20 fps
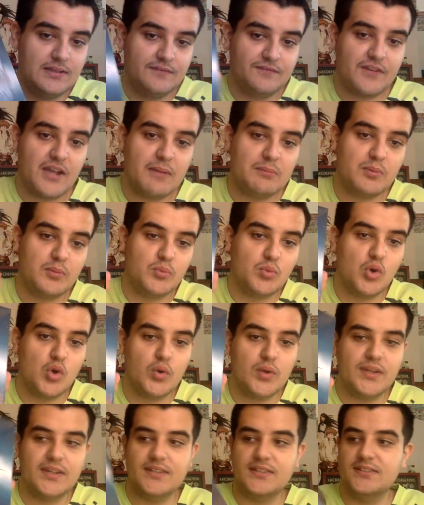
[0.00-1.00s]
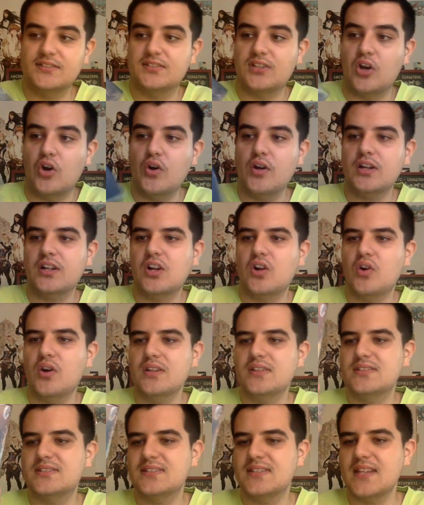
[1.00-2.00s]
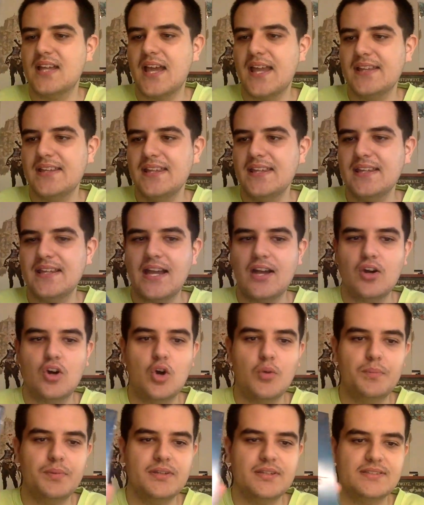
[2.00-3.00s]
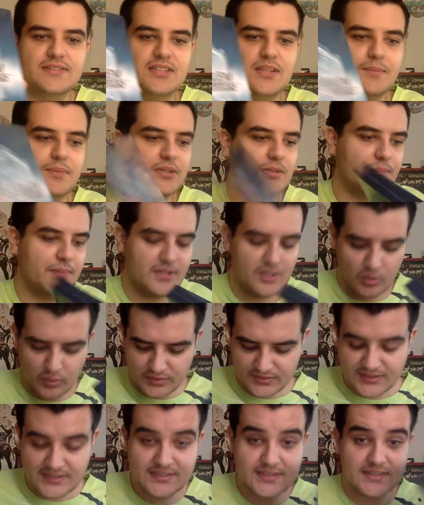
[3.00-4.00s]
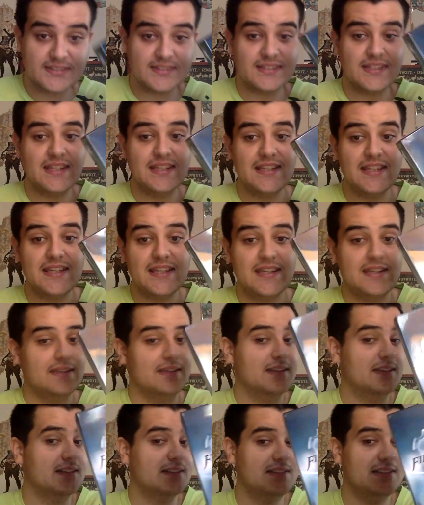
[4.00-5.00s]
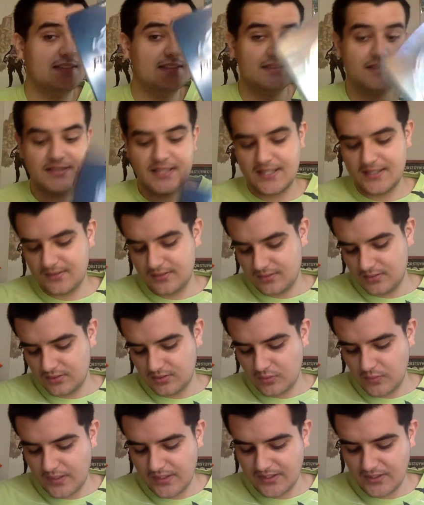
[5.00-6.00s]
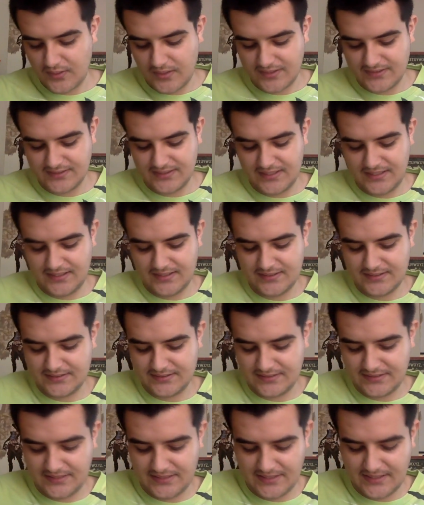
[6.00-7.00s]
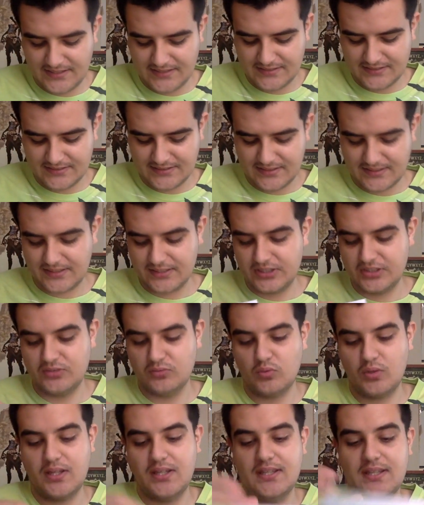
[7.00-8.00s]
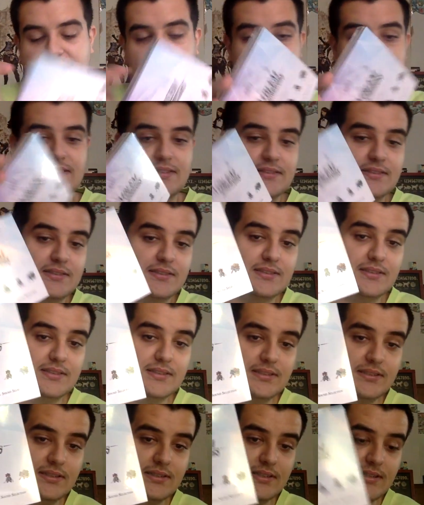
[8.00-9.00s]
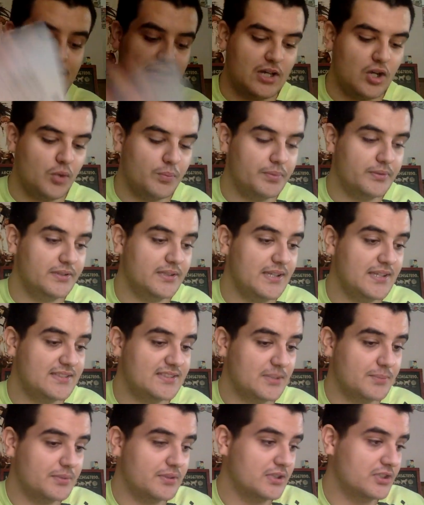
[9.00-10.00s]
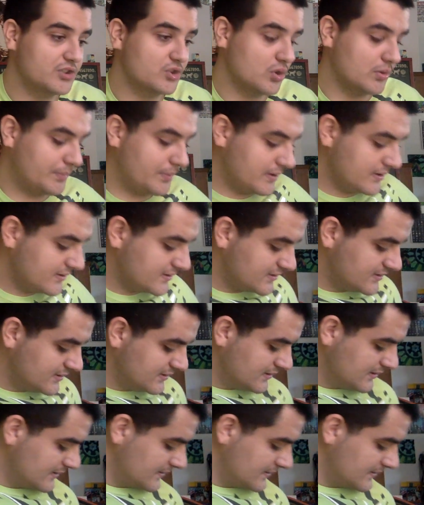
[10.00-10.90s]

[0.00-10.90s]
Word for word: Fire Emblem Warriors art card set. I think I'll open this up in a bit. Or is this a CD? Because this is a nice... Oh wait, no, I see the CD section right here. I'll open these up in a short bit.